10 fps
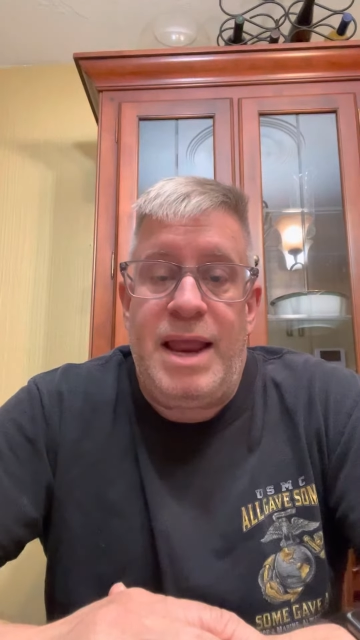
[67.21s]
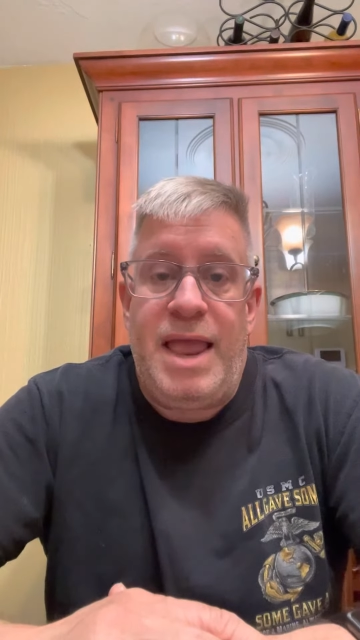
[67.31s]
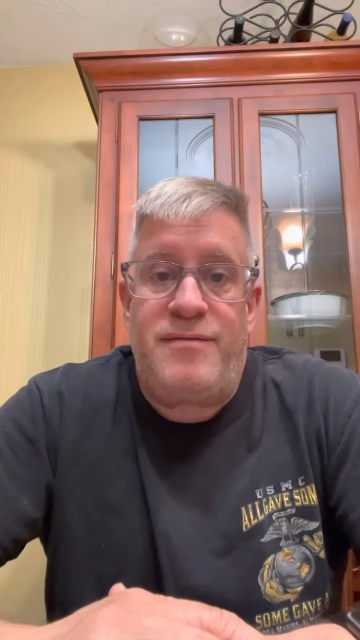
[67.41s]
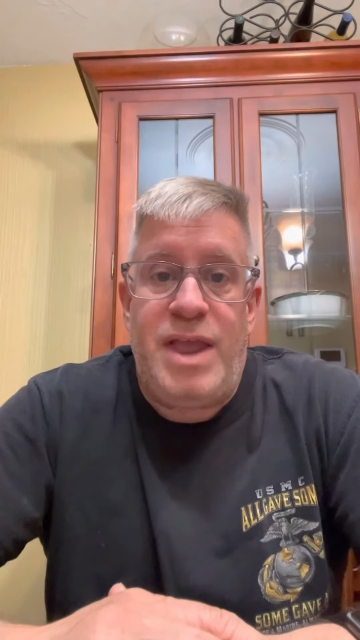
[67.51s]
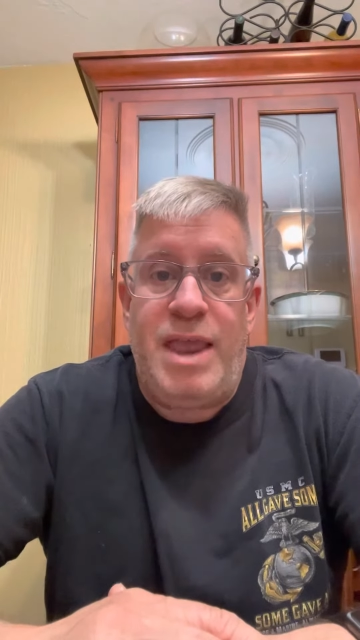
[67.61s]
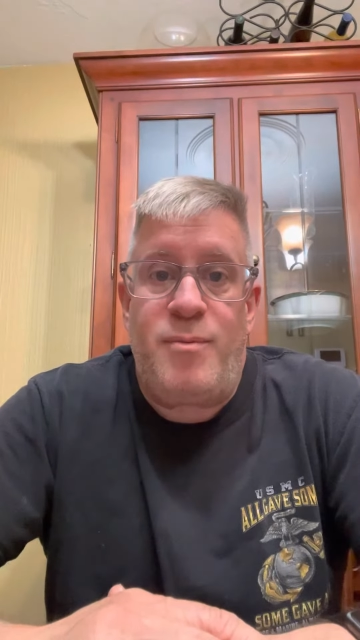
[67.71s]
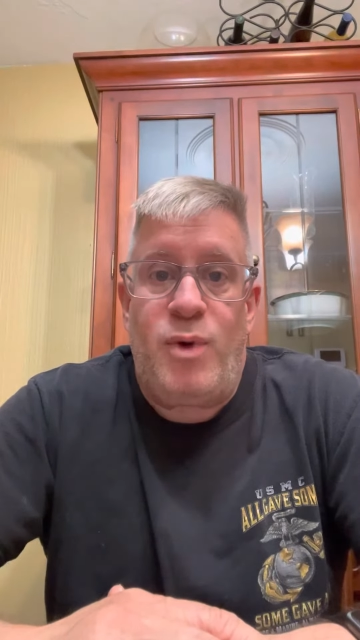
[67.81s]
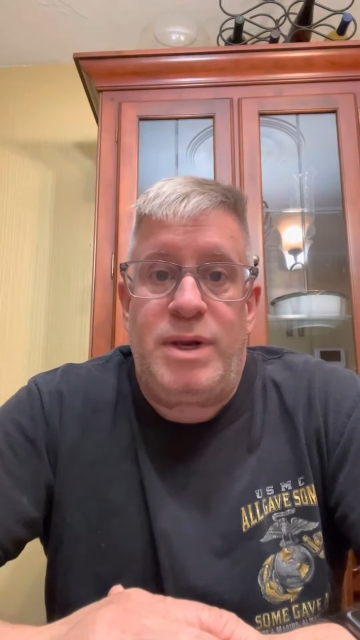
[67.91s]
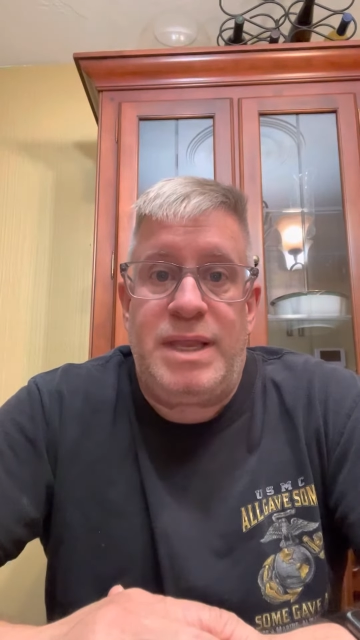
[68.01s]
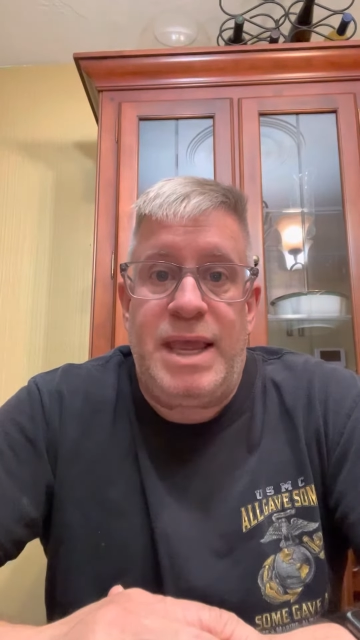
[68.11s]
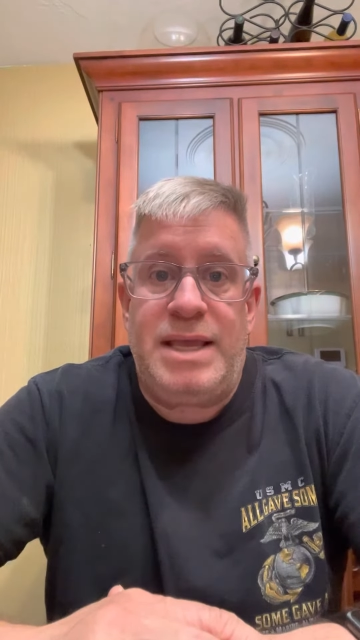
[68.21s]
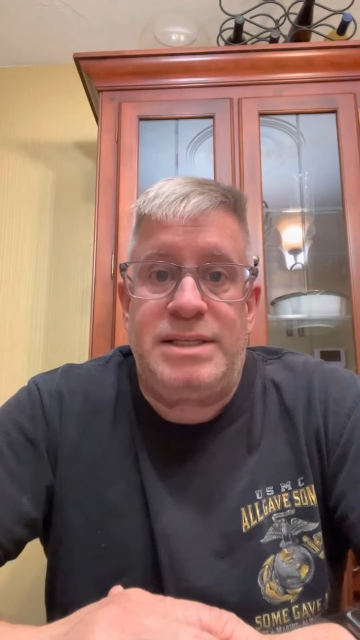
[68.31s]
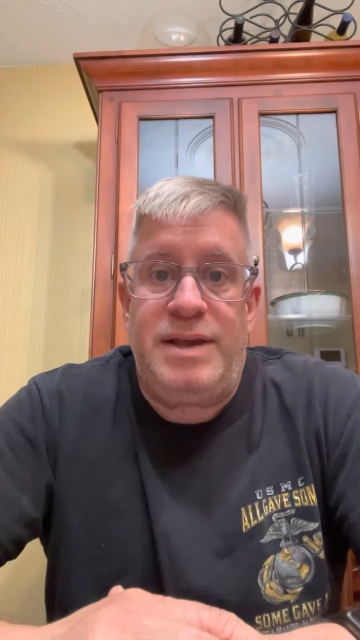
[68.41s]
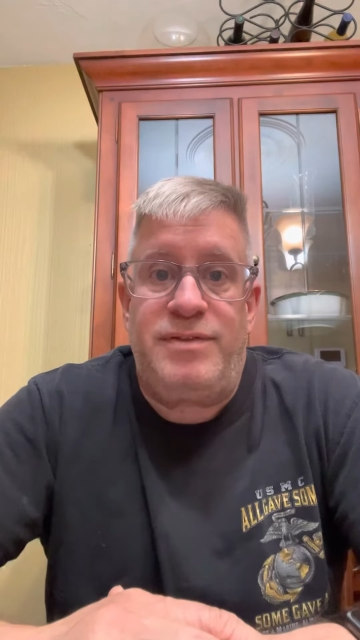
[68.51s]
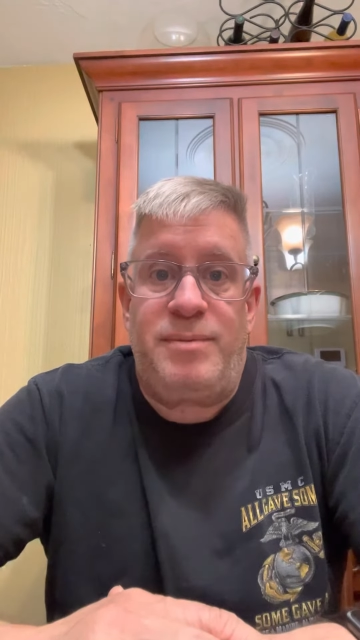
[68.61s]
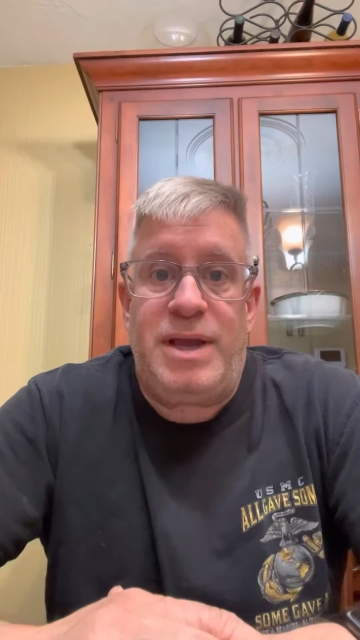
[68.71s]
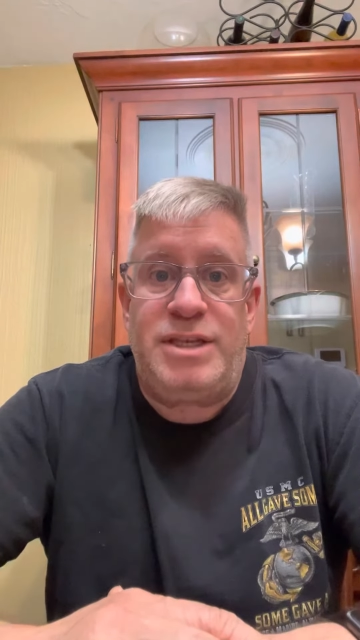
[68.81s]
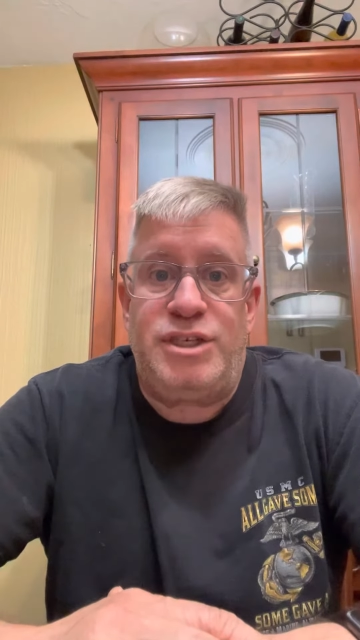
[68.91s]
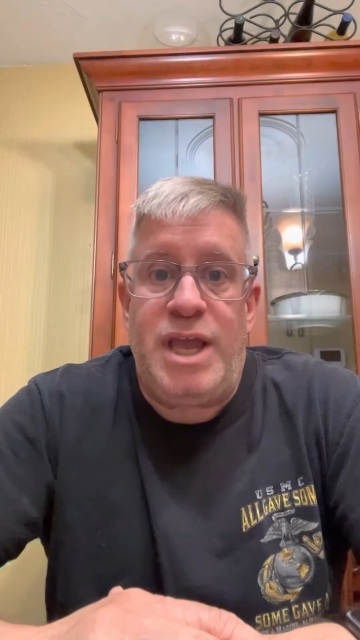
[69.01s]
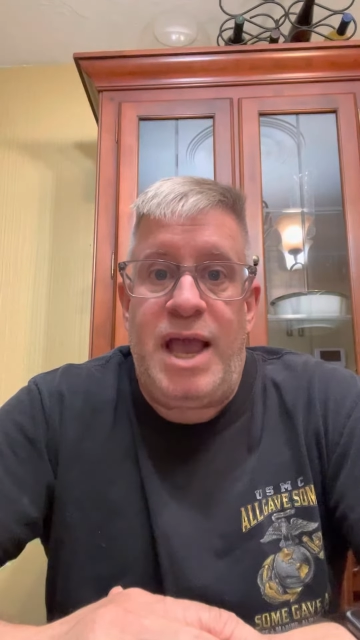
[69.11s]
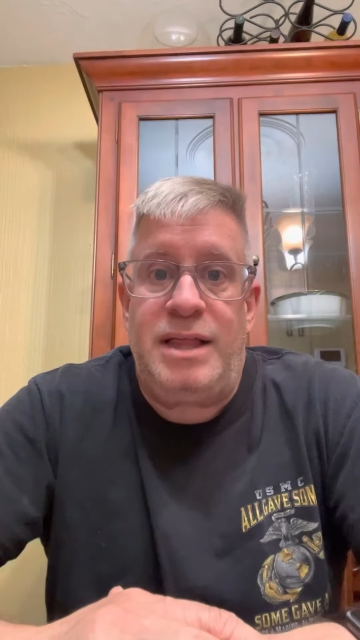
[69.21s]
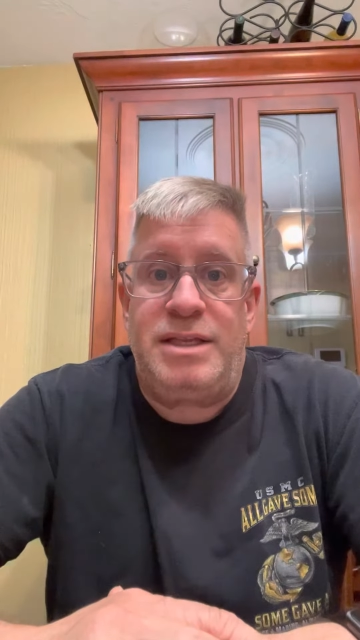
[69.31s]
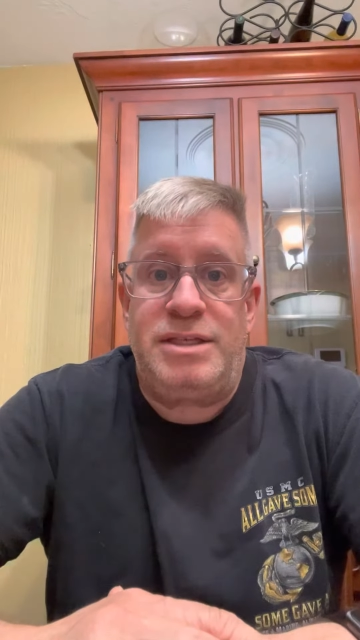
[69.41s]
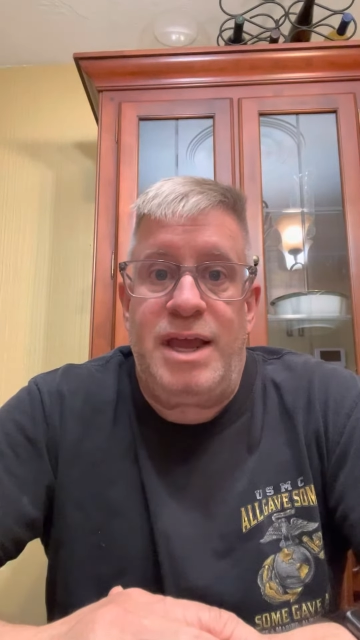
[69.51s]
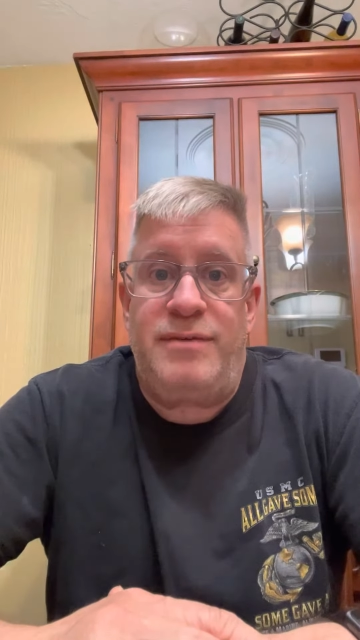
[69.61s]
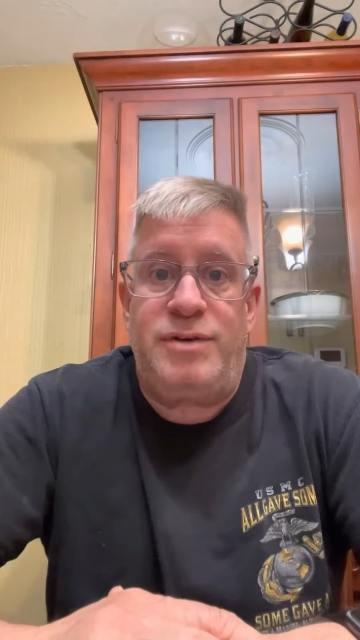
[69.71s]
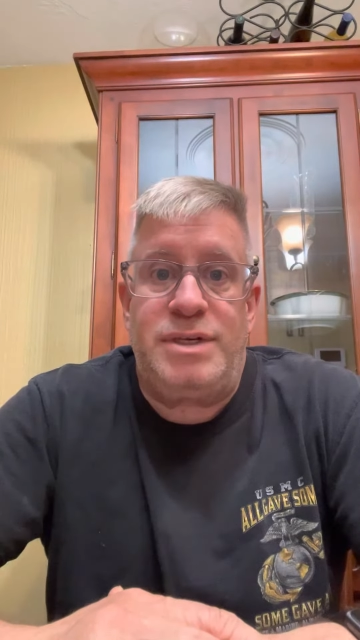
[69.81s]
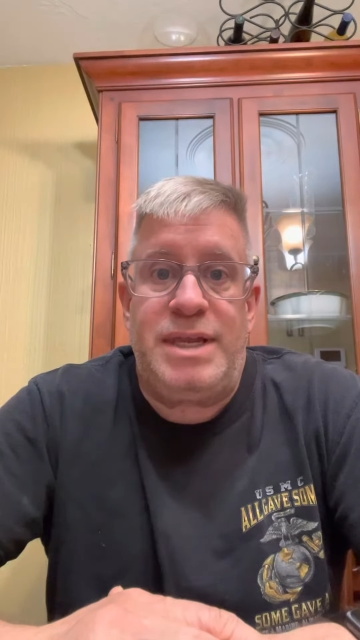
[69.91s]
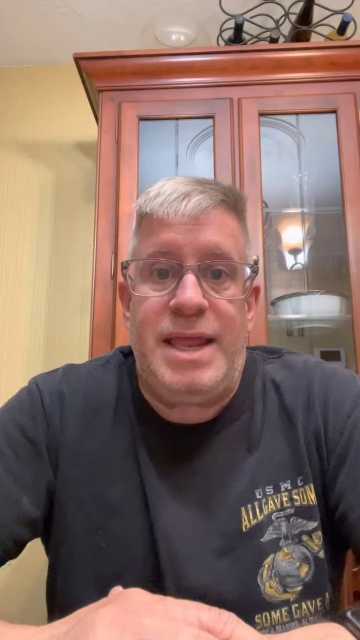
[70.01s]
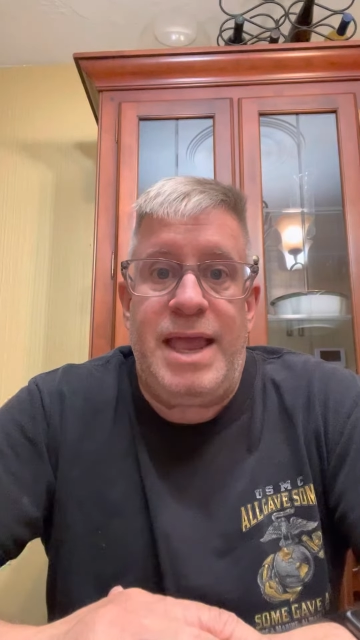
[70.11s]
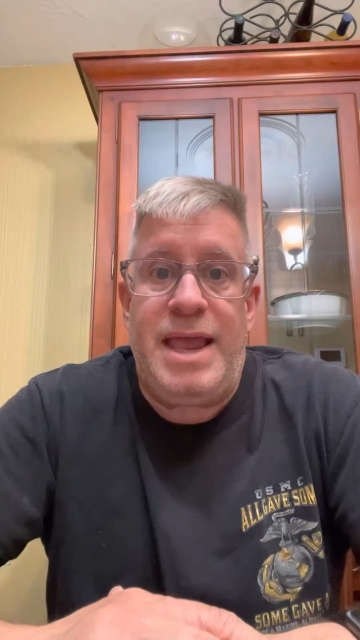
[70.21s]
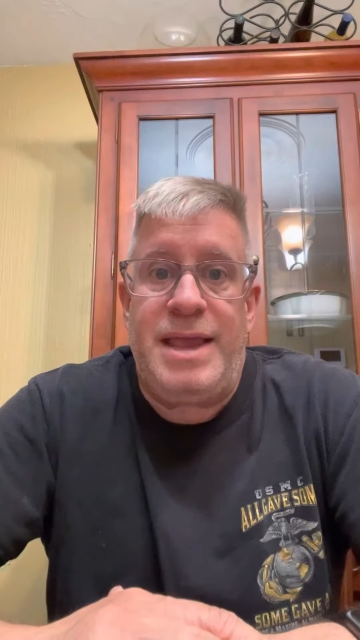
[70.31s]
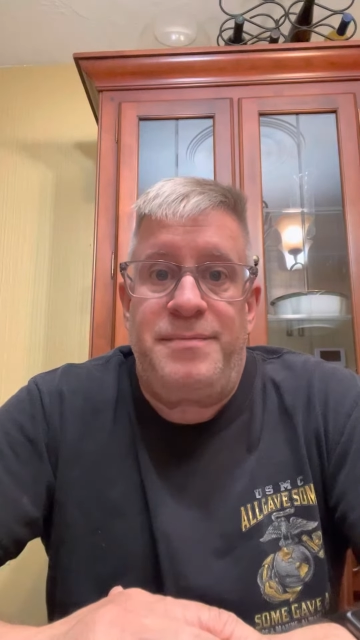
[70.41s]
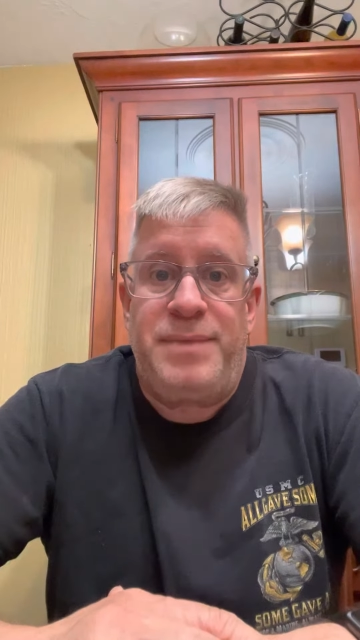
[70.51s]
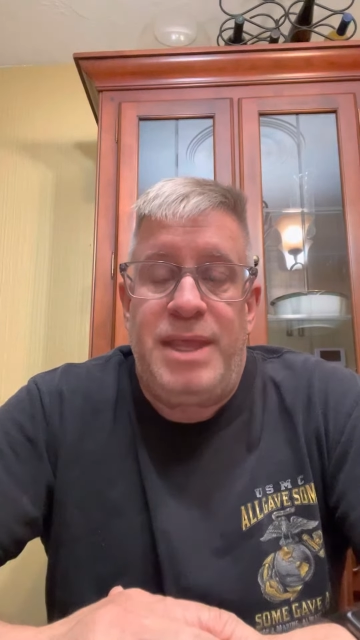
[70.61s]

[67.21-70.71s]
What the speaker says: I have 8 more days left of my challenge after today.